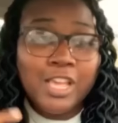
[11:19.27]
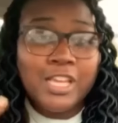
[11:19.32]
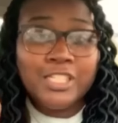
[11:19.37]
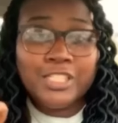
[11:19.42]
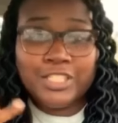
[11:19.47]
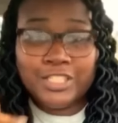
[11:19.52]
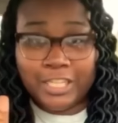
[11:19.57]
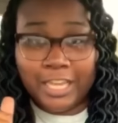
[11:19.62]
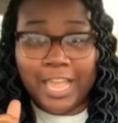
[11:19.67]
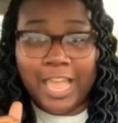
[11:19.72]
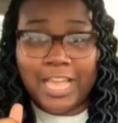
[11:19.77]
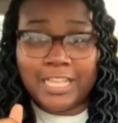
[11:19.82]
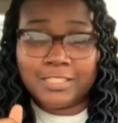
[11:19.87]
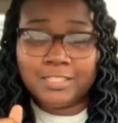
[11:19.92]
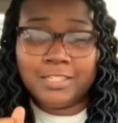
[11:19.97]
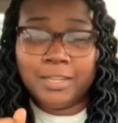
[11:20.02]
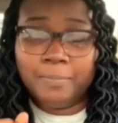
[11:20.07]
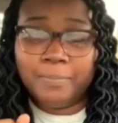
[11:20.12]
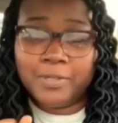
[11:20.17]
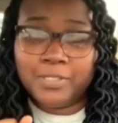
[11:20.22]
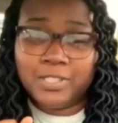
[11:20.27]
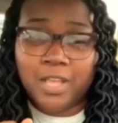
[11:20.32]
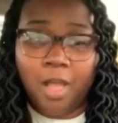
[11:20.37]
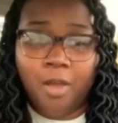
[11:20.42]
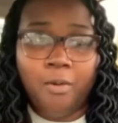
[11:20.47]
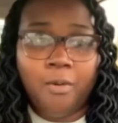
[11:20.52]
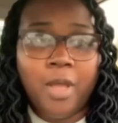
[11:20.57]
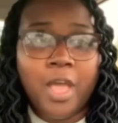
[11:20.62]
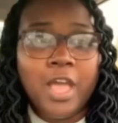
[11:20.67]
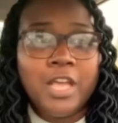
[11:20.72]
She had slippers
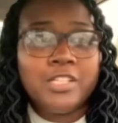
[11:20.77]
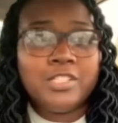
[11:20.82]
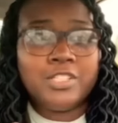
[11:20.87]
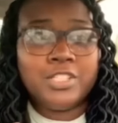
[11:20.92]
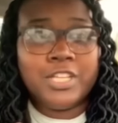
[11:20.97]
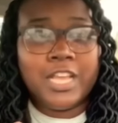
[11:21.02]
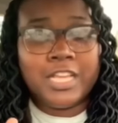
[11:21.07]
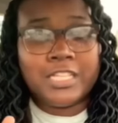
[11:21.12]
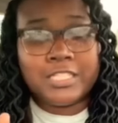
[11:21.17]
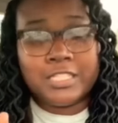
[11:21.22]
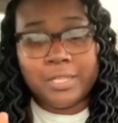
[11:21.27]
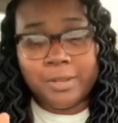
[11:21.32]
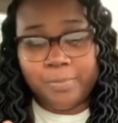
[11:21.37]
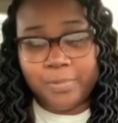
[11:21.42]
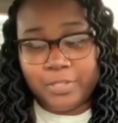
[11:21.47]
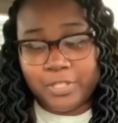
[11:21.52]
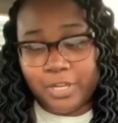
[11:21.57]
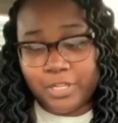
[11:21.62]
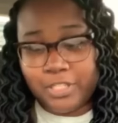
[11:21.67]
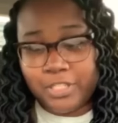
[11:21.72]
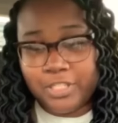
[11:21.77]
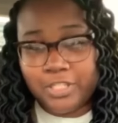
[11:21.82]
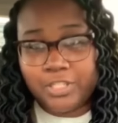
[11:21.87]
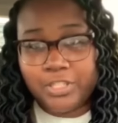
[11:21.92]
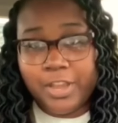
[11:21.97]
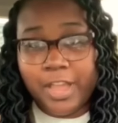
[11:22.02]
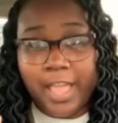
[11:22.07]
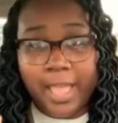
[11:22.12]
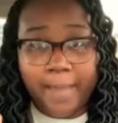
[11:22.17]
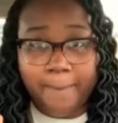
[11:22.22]
on. So she had slippers. Her
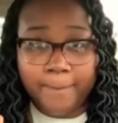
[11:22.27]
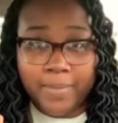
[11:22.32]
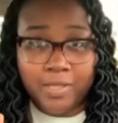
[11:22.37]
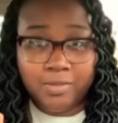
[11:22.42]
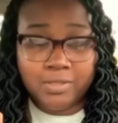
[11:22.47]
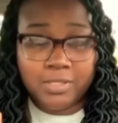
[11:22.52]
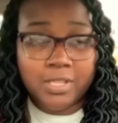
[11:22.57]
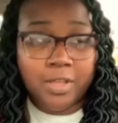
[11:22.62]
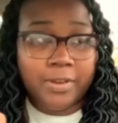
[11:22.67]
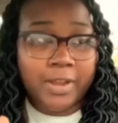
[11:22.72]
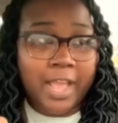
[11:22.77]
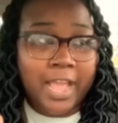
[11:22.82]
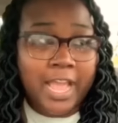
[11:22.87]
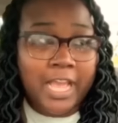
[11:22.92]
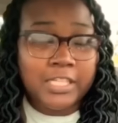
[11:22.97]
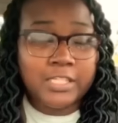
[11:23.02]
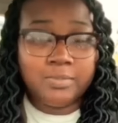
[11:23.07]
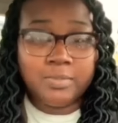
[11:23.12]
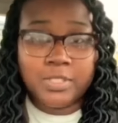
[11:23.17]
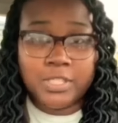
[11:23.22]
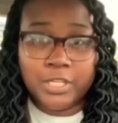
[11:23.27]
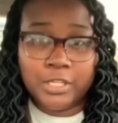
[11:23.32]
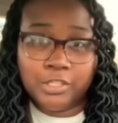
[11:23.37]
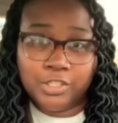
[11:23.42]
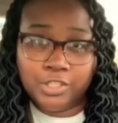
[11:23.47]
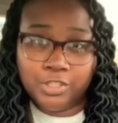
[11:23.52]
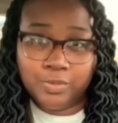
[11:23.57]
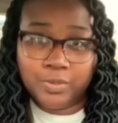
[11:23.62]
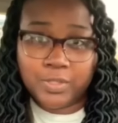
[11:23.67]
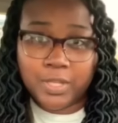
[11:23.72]
sister had boots on. I had some tennis
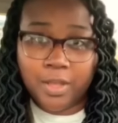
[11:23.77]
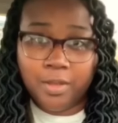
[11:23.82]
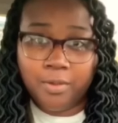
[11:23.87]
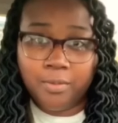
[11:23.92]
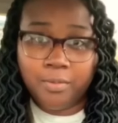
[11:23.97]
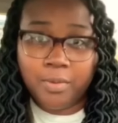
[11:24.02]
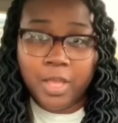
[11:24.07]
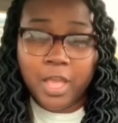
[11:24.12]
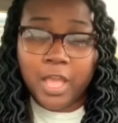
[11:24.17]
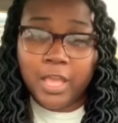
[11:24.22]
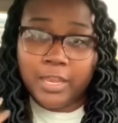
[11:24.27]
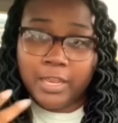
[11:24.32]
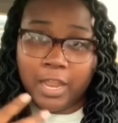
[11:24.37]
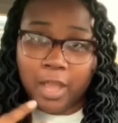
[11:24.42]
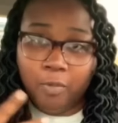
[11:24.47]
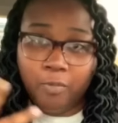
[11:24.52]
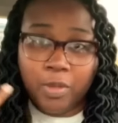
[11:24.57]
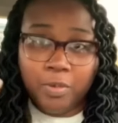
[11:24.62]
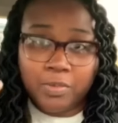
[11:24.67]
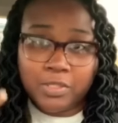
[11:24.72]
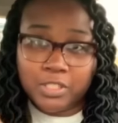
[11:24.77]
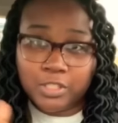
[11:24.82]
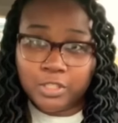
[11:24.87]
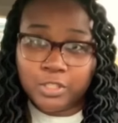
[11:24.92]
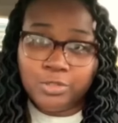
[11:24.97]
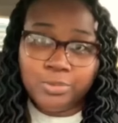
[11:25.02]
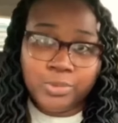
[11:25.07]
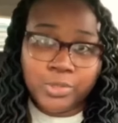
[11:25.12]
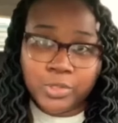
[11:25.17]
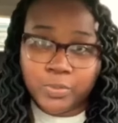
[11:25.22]
shoes on. Now, we was the
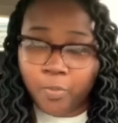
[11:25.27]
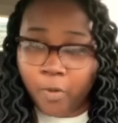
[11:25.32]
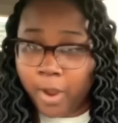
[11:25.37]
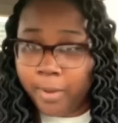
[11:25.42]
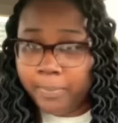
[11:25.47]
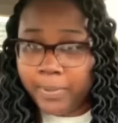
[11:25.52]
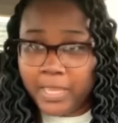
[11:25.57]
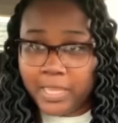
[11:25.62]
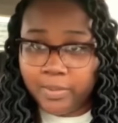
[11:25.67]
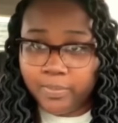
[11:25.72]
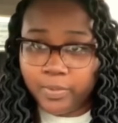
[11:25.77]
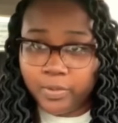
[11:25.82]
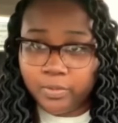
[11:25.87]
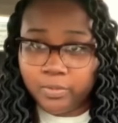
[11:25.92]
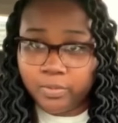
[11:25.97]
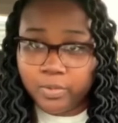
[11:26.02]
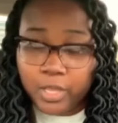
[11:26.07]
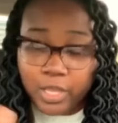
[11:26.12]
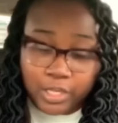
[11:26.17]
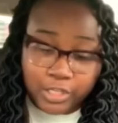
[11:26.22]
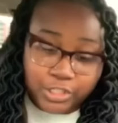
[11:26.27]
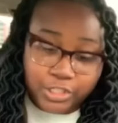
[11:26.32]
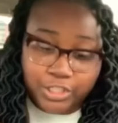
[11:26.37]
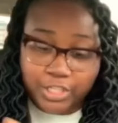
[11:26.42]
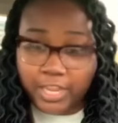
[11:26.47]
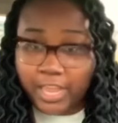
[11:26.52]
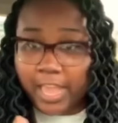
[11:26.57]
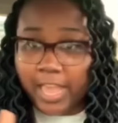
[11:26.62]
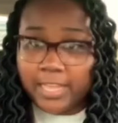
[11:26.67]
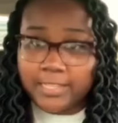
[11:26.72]
two smart people.
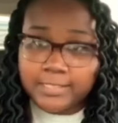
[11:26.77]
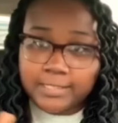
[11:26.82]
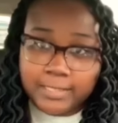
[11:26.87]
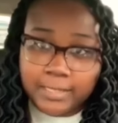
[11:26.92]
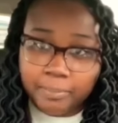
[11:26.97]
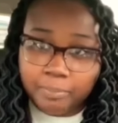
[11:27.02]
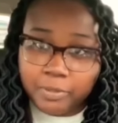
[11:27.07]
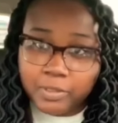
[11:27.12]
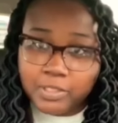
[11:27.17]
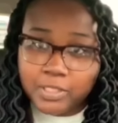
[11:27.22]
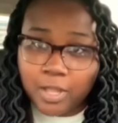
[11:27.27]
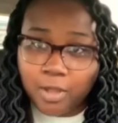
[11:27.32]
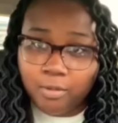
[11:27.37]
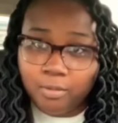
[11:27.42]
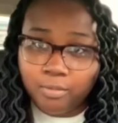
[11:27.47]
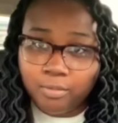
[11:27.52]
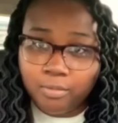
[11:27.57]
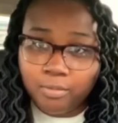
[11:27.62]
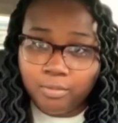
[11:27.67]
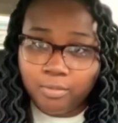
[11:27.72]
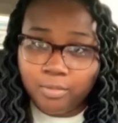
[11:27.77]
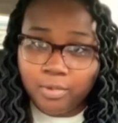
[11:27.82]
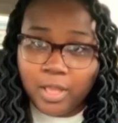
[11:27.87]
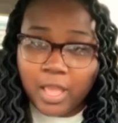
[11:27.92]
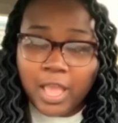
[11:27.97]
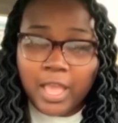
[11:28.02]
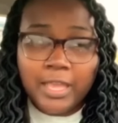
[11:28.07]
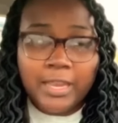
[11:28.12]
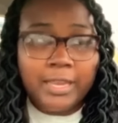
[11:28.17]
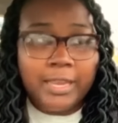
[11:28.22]
She had slippers on.
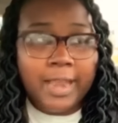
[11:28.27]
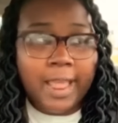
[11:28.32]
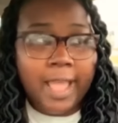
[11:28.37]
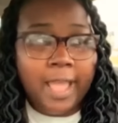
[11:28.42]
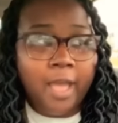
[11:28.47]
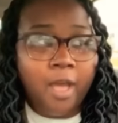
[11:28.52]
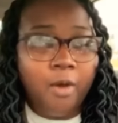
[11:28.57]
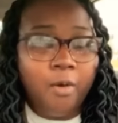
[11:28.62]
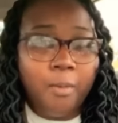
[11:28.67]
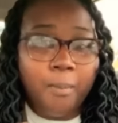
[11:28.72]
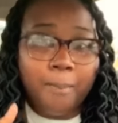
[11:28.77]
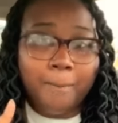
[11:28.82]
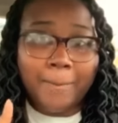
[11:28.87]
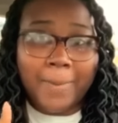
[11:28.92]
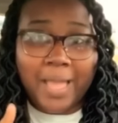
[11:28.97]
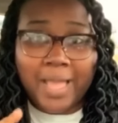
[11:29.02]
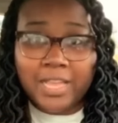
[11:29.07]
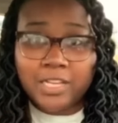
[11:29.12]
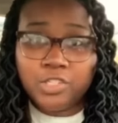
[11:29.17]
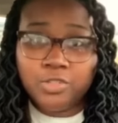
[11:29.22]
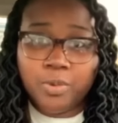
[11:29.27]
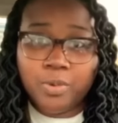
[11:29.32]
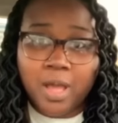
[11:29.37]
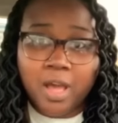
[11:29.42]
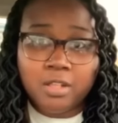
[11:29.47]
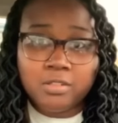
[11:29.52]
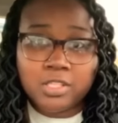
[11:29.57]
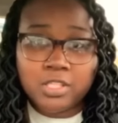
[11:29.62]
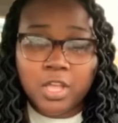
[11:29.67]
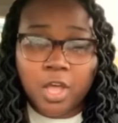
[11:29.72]
Now, mind you
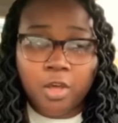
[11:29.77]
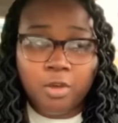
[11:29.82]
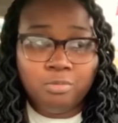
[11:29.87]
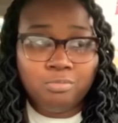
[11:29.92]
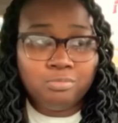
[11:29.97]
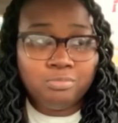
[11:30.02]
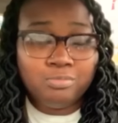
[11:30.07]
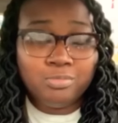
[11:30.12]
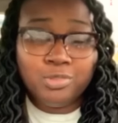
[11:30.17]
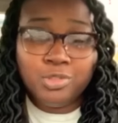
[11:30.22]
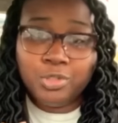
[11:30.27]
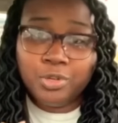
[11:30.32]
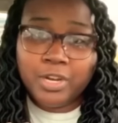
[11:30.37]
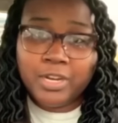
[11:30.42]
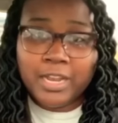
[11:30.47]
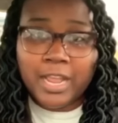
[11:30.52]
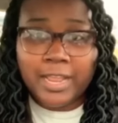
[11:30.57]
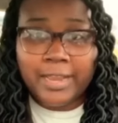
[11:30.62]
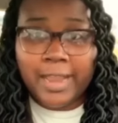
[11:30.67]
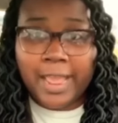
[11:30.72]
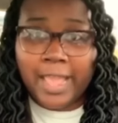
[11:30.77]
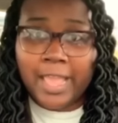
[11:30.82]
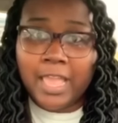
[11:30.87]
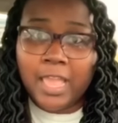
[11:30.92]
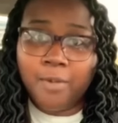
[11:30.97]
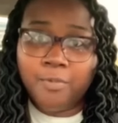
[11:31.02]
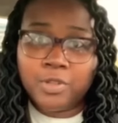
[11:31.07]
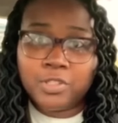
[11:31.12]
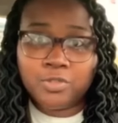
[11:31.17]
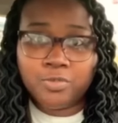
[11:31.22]
also, during that day,
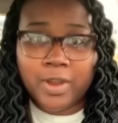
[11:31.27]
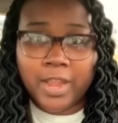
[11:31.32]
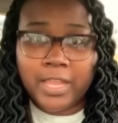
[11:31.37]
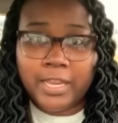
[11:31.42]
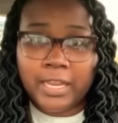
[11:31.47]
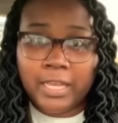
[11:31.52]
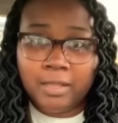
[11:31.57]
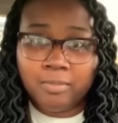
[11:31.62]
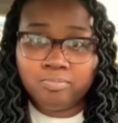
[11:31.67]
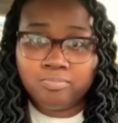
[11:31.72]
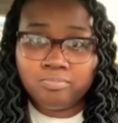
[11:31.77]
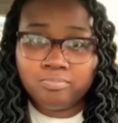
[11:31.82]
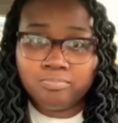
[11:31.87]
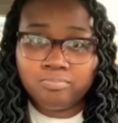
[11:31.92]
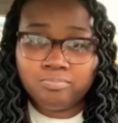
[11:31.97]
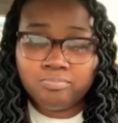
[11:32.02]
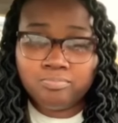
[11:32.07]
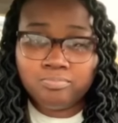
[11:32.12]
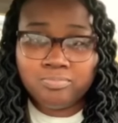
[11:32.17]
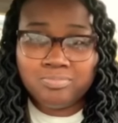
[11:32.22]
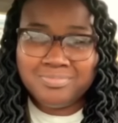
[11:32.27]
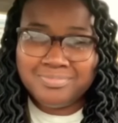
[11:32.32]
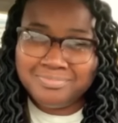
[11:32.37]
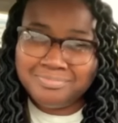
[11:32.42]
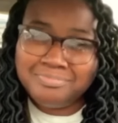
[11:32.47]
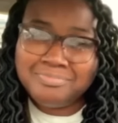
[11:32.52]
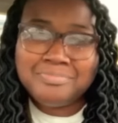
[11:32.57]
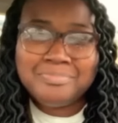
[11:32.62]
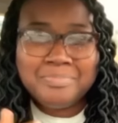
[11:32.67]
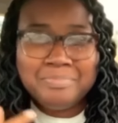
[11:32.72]
it was raining.
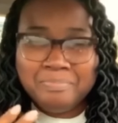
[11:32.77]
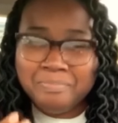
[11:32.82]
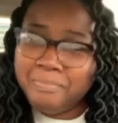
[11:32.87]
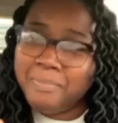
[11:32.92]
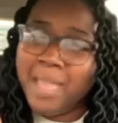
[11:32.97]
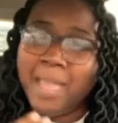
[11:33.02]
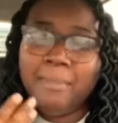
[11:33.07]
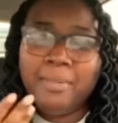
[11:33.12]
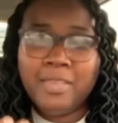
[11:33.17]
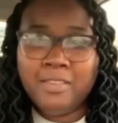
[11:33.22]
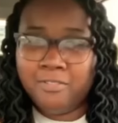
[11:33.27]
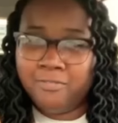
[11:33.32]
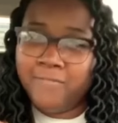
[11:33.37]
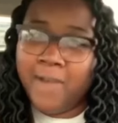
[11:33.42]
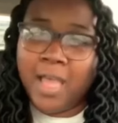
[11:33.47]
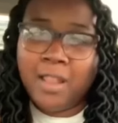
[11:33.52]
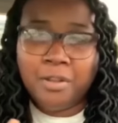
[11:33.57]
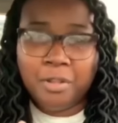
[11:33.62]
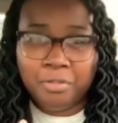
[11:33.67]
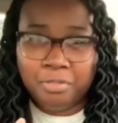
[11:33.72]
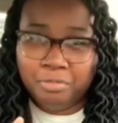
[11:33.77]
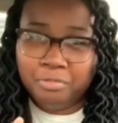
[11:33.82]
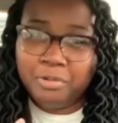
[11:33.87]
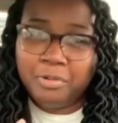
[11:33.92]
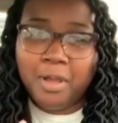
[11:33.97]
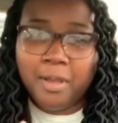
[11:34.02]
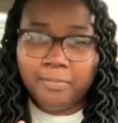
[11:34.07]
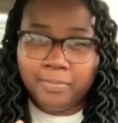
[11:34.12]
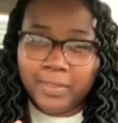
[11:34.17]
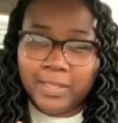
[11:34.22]
Maybe you follow through
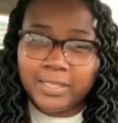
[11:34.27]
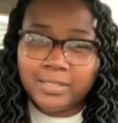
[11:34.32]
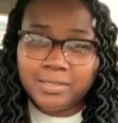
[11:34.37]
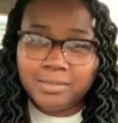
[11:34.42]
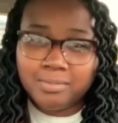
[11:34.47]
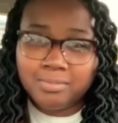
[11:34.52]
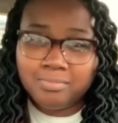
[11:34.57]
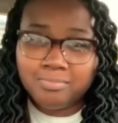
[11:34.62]
on this.